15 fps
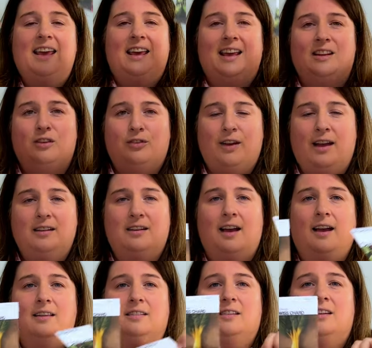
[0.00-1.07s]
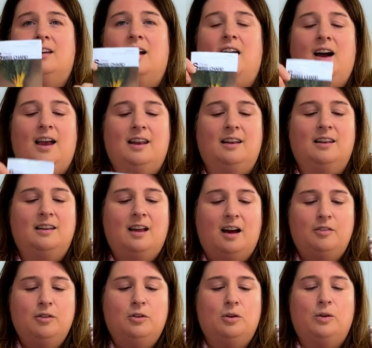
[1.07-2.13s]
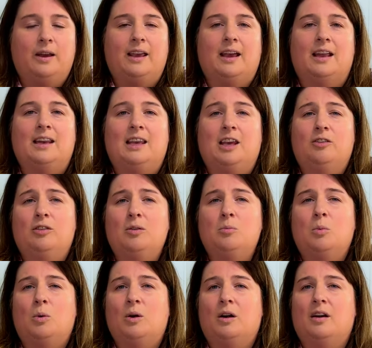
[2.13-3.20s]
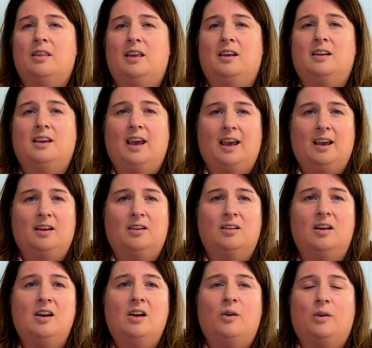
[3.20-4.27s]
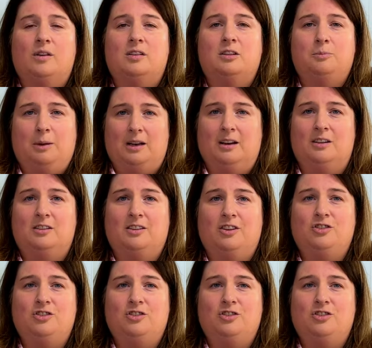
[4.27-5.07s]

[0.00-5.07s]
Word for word: It's fantastic. I love growing it even more than kale or spinach.